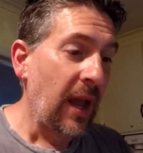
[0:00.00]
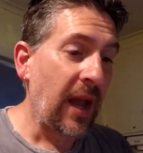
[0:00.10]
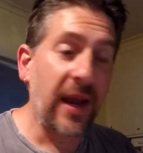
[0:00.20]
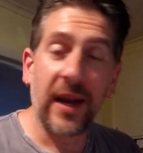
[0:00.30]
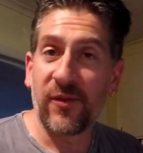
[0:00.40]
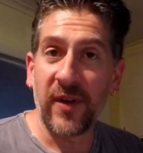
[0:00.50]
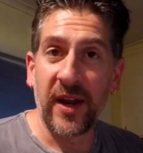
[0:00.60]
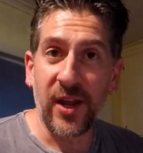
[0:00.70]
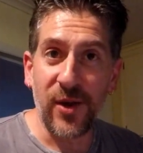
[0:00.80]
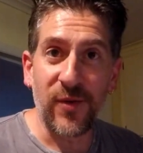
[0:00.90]
And if
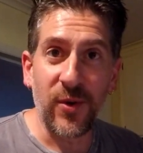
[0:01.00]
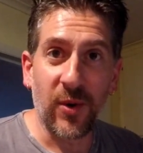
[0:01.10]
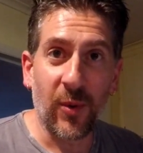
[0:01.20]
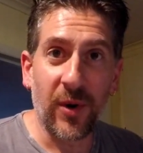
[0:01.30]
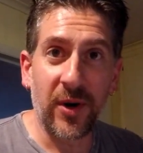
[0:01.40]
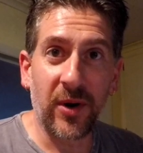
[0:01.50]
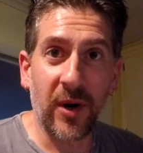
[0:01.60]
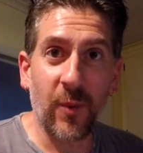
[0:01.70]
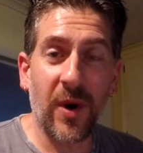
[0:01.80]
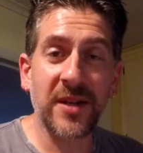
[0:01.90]
any of you are
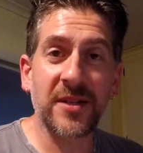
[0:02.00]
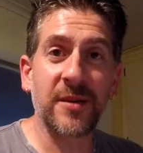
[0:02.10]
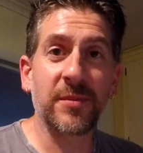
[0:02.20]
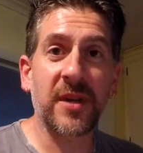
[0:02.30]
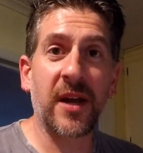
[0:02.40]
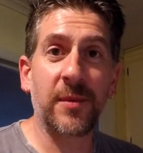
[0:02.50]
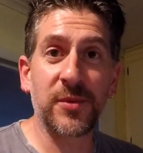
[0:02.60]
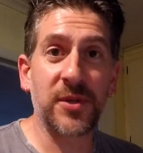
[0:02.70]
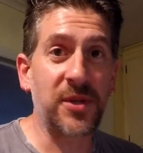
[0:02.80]
wondering why sometimes